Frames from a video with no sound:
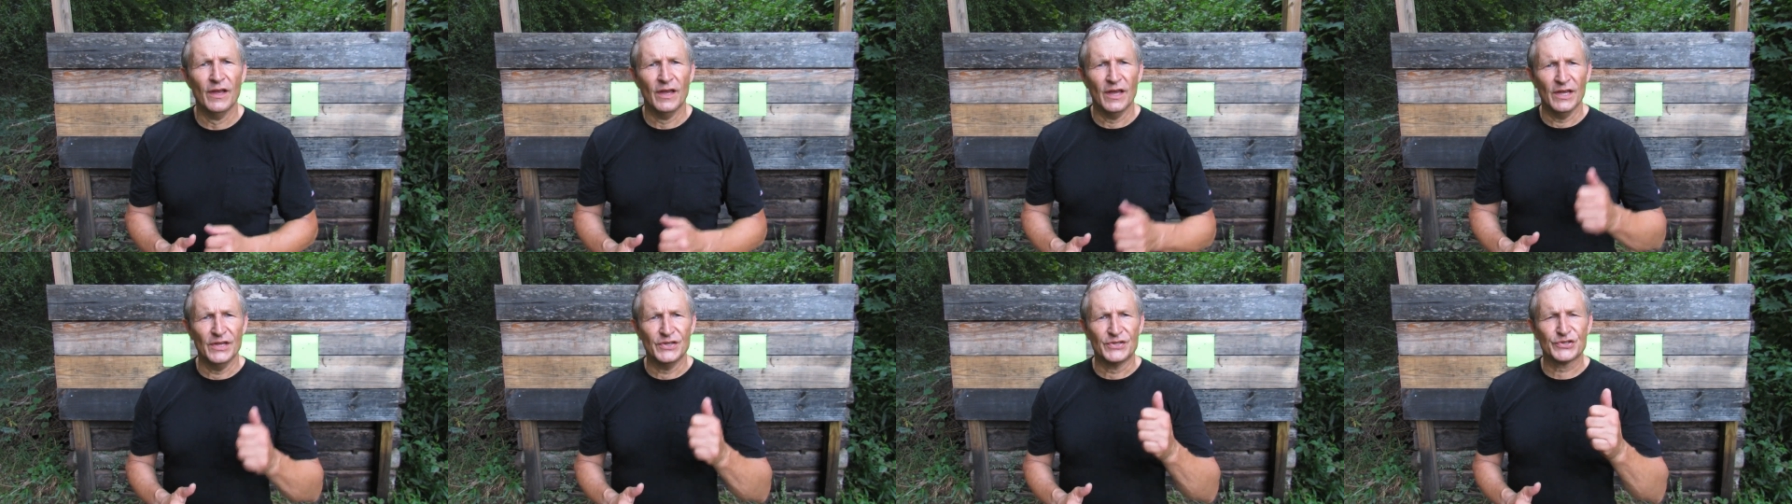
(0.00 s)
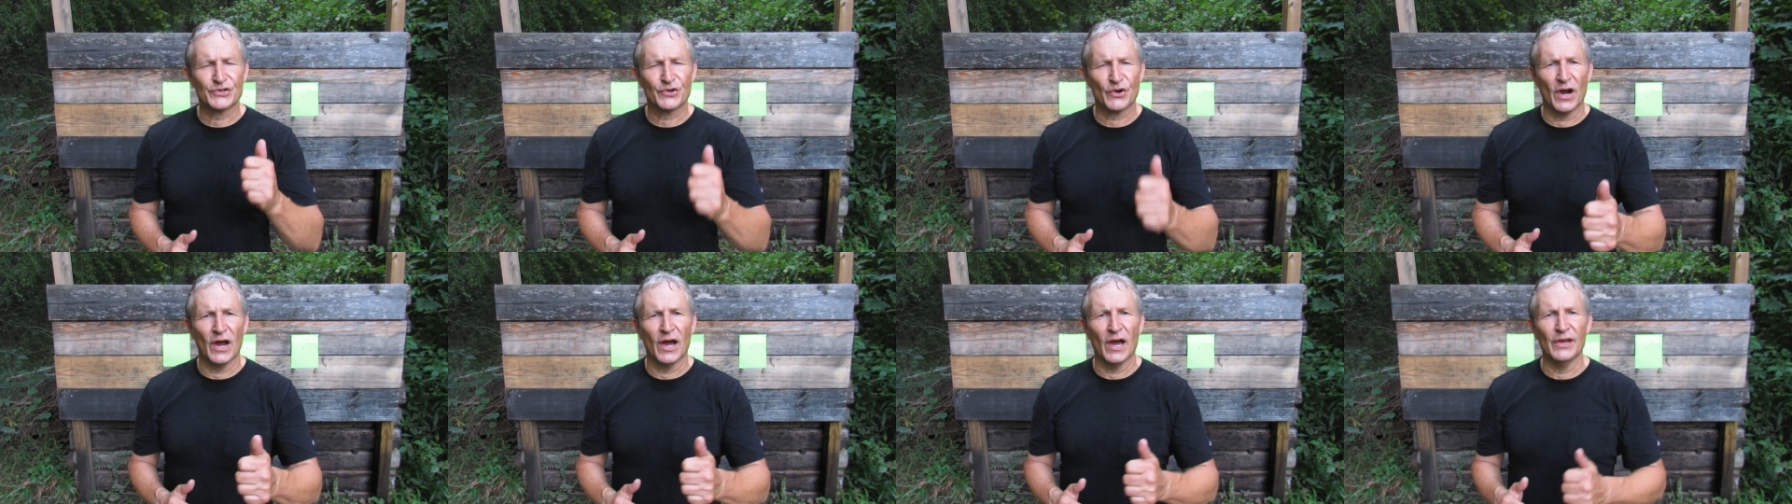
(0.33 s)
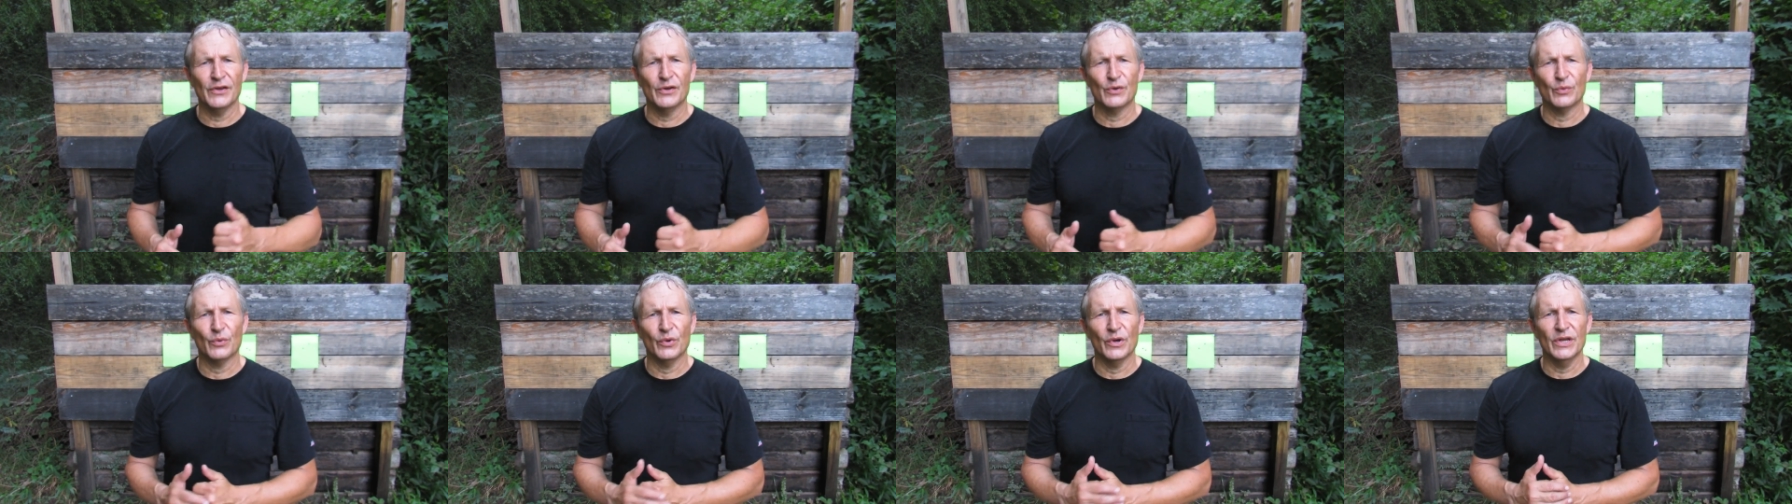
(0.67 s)
He's trying
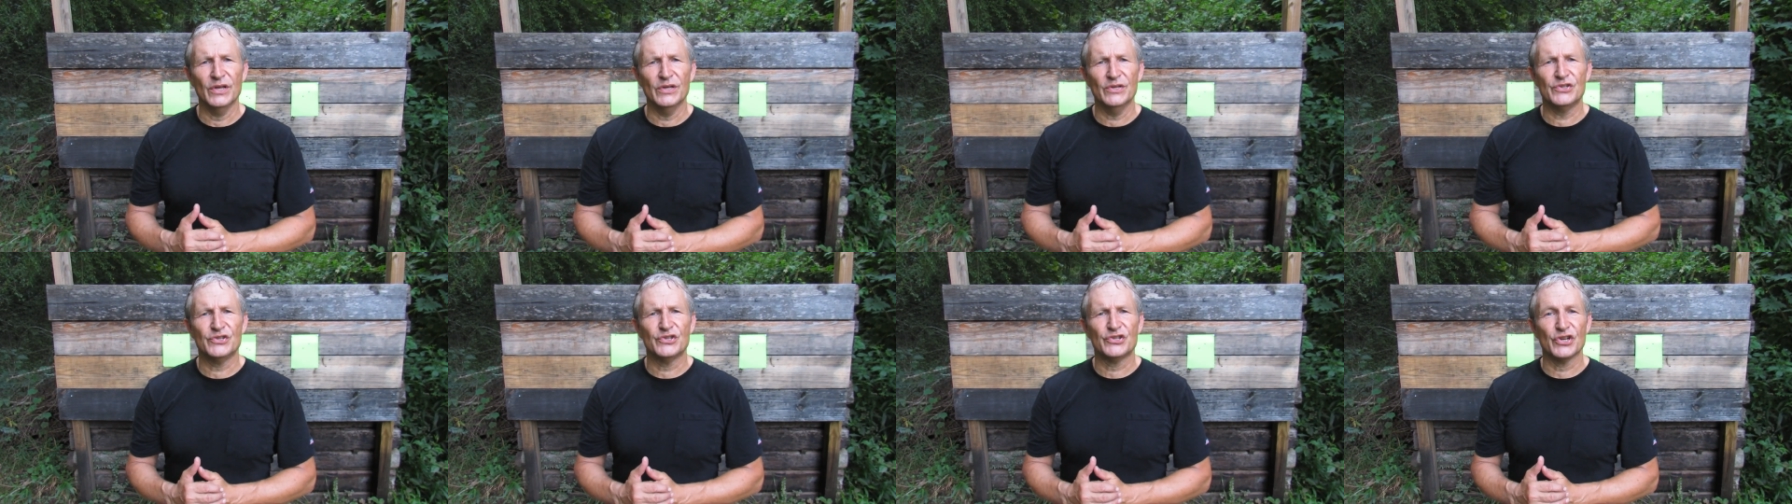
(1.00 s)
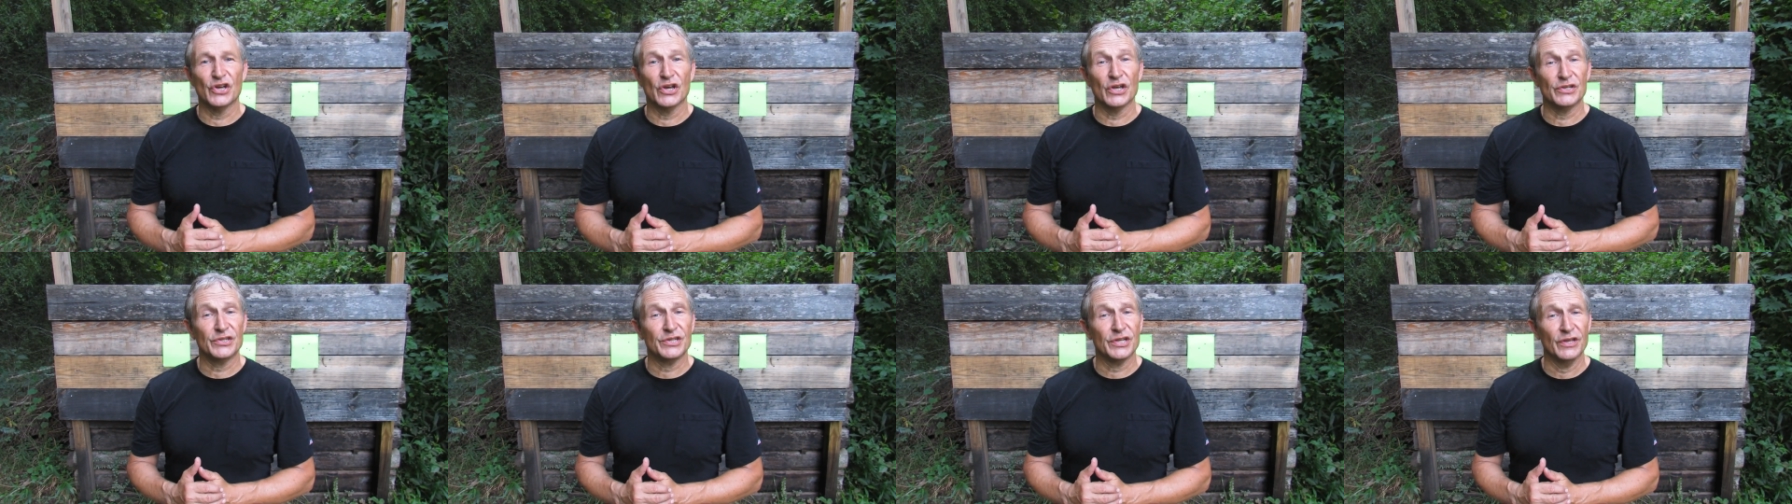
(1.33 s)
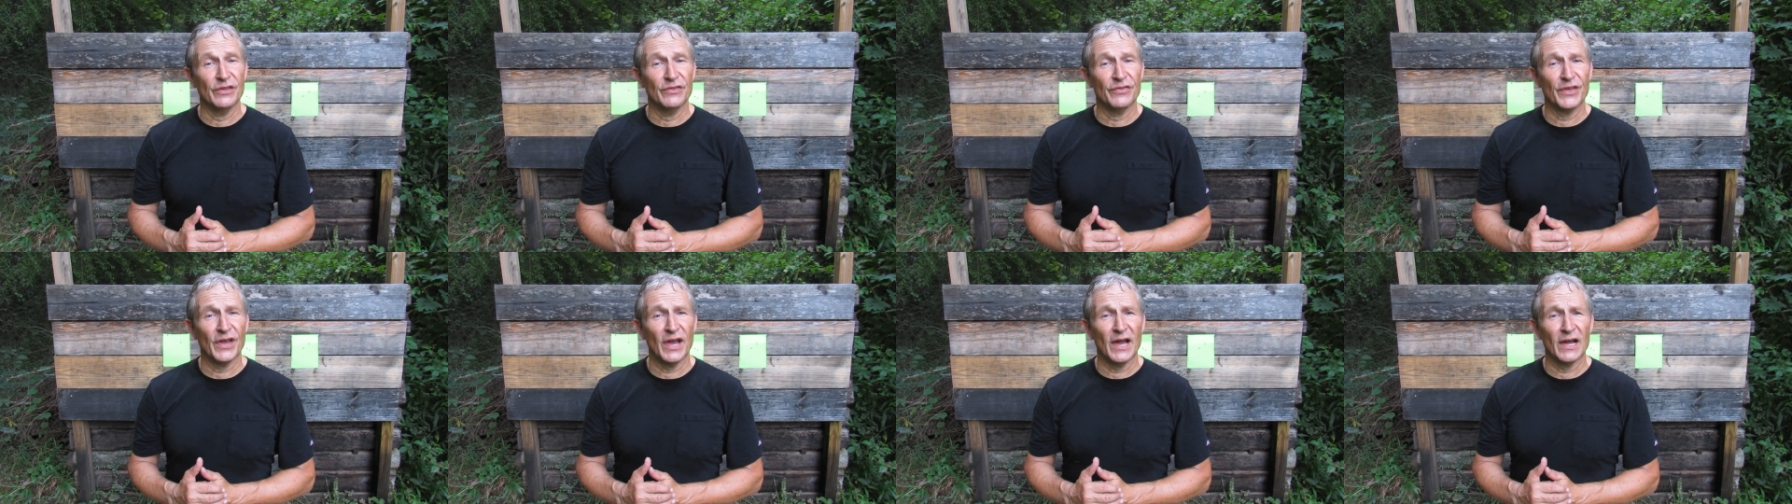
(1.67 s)
to reach
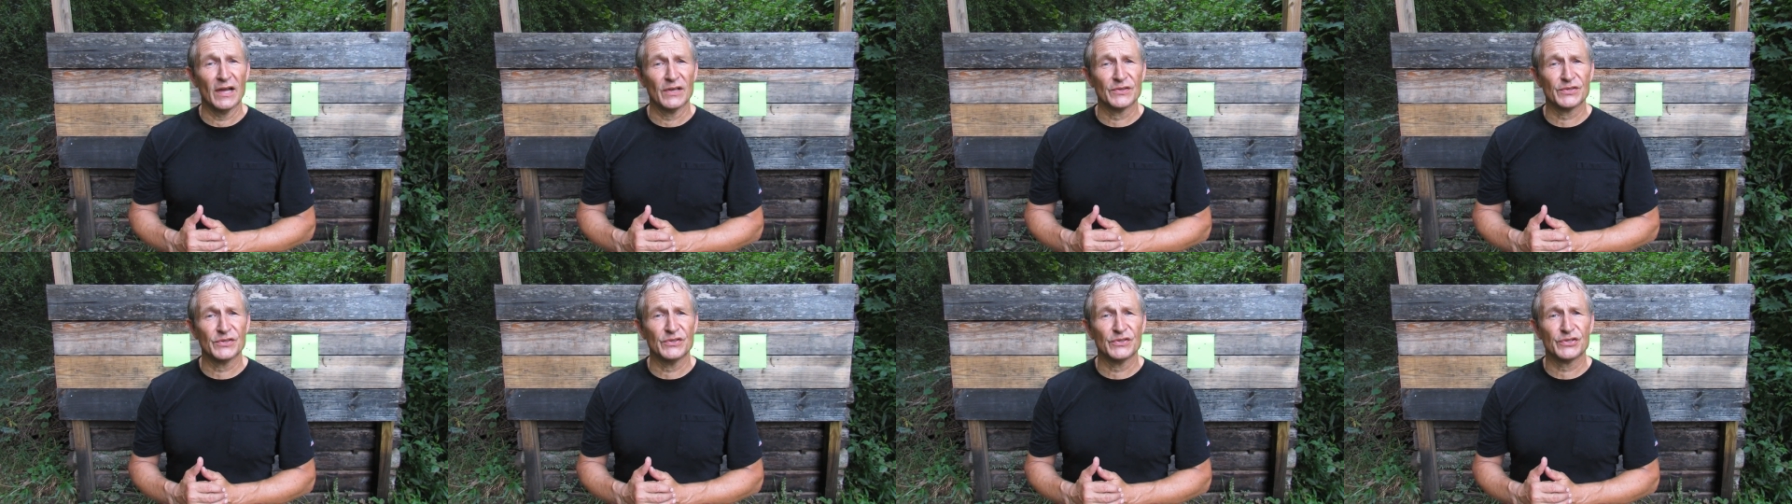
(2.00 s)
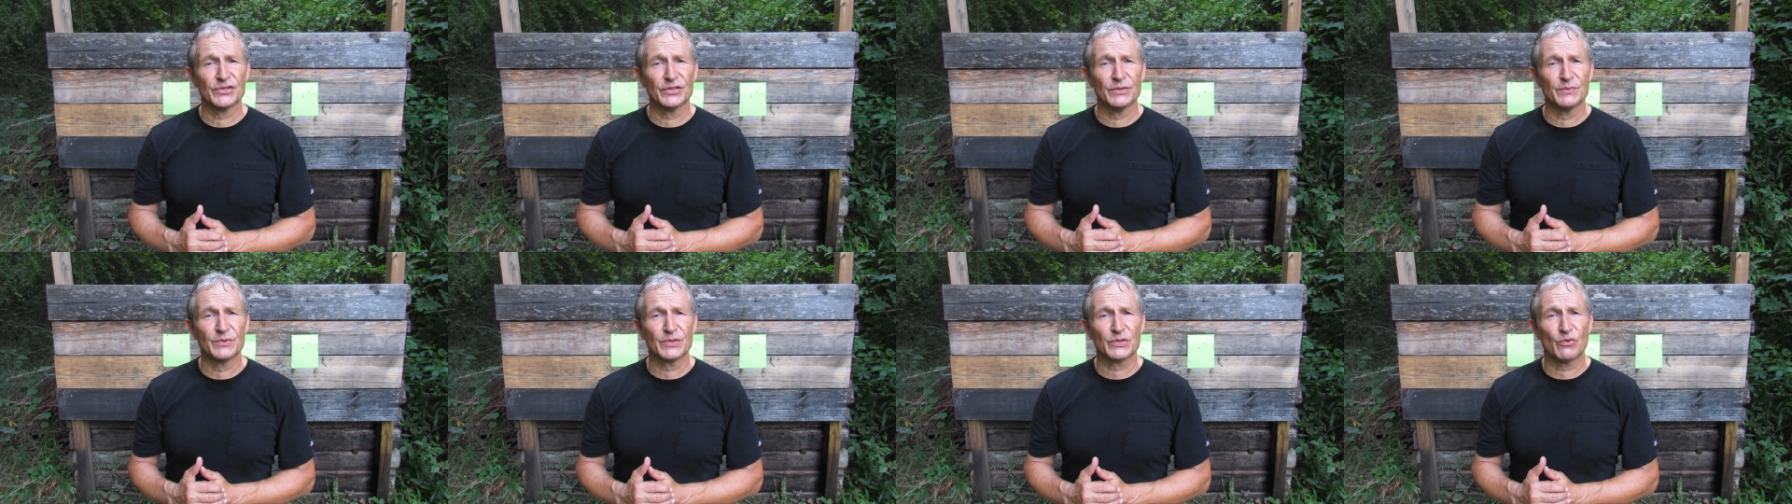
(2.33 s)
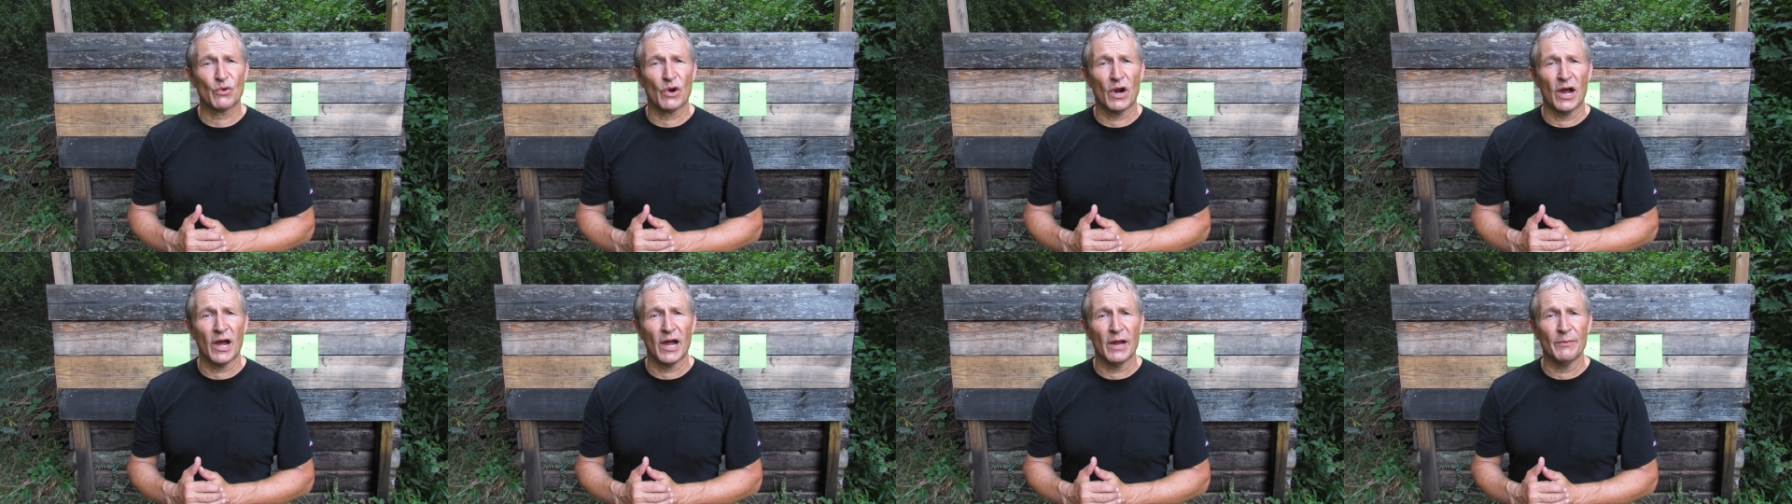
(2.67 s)
10,000
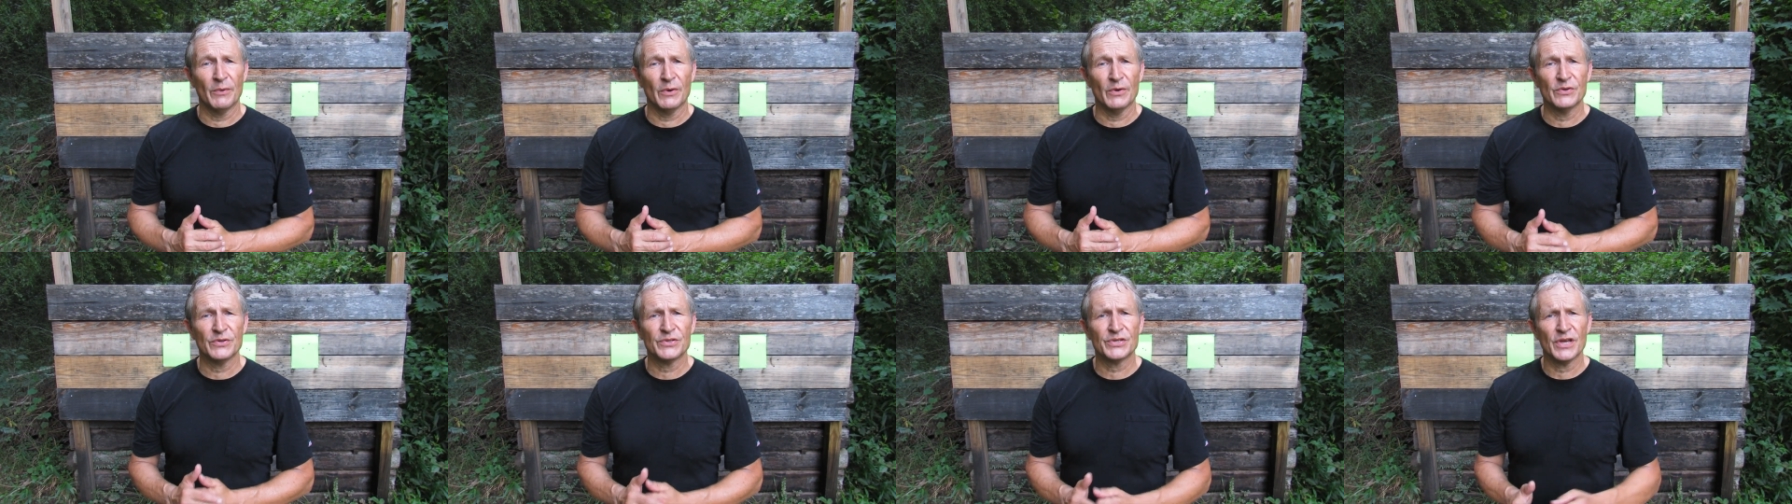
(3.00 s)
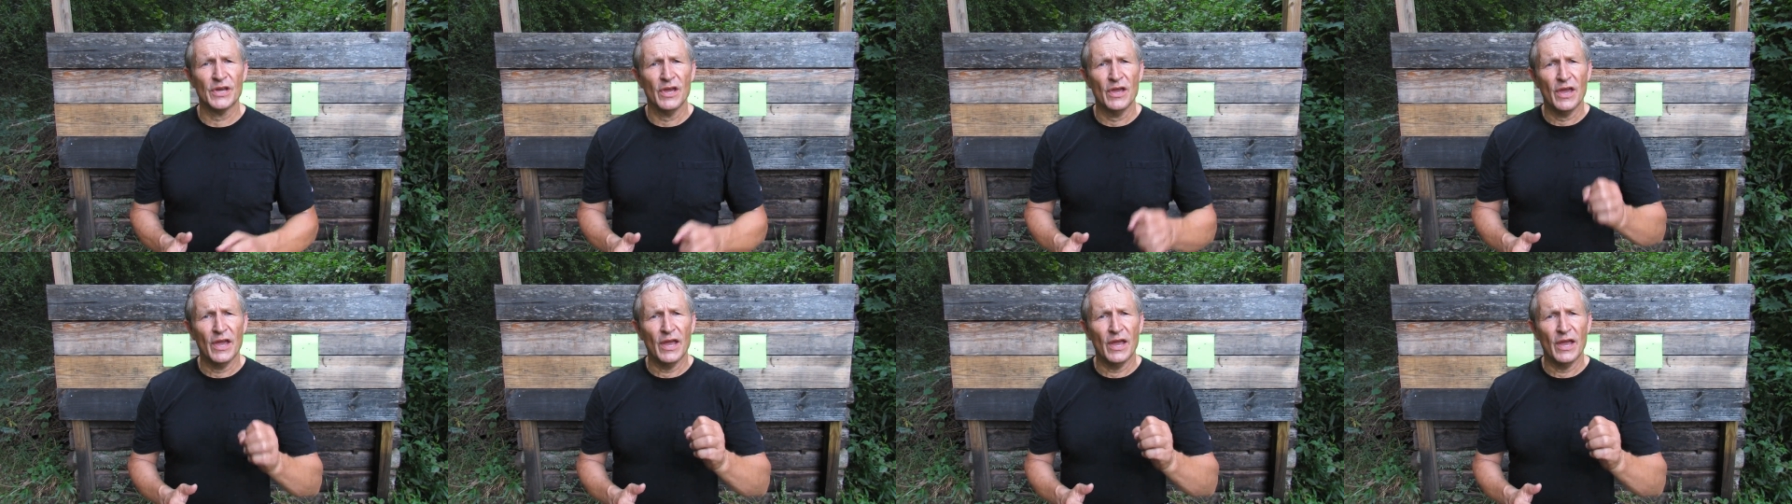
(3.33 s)
subscribers,